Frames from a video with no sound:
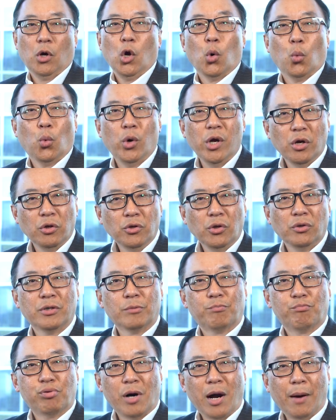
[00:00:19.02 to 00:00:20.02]
We all know that
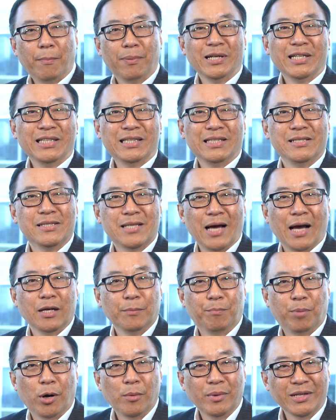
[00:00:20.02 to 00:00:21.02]
properly
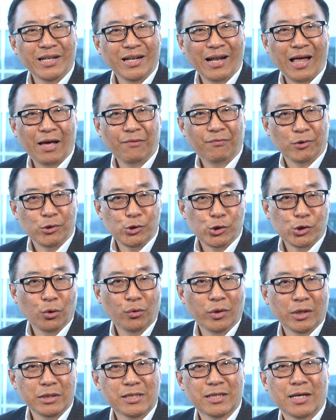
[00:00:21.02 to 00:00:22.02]
designed permanent life
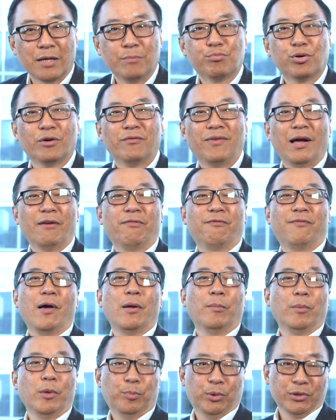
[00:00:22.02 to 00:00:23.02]
insurance can provide
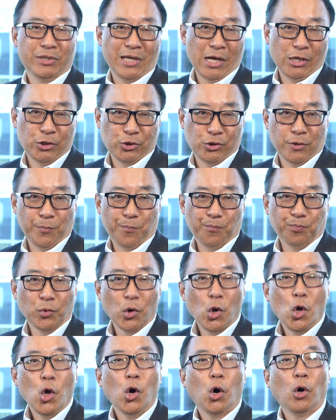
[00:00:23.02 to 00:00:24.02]
family protection.
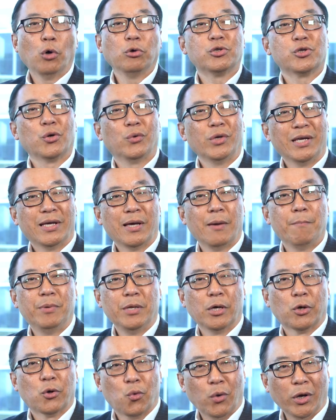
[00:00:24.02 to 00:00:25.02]
Also, it can be
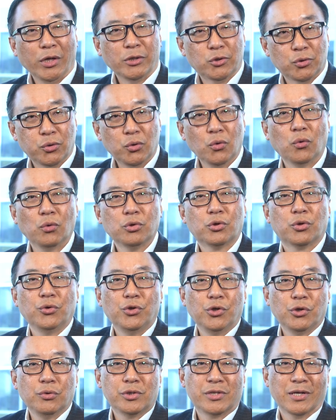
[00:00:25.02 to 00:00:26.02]
a great tool to
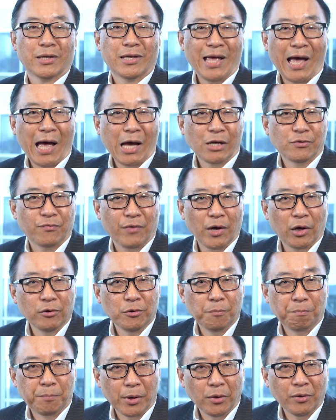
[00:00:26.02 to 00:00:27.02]
use the cash value
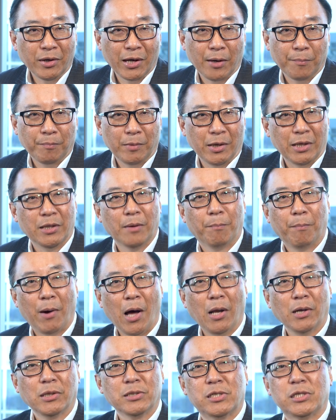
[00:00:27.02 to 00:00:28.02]
buildup in the
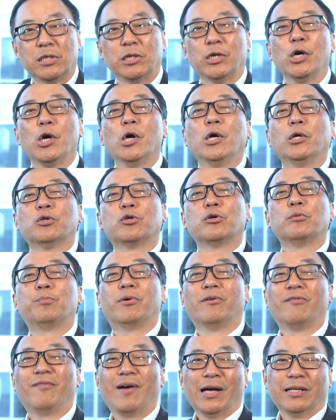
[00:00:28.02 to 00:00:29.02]
policy to
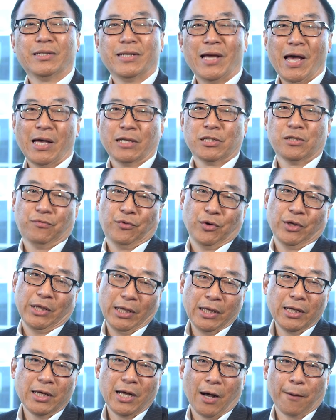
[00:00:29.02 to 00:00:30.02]
provide tax-free
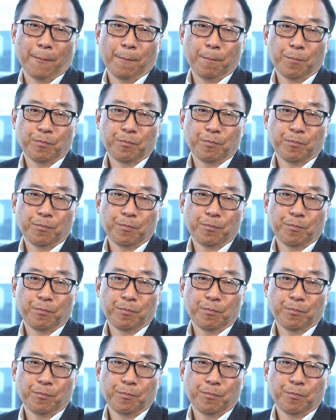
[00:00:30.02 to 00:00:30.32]
income.